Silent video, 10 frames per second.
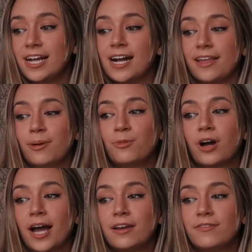and then we'll
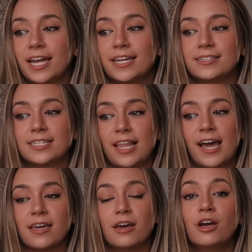kind of get into
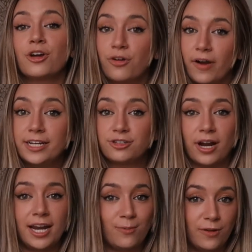like crate training.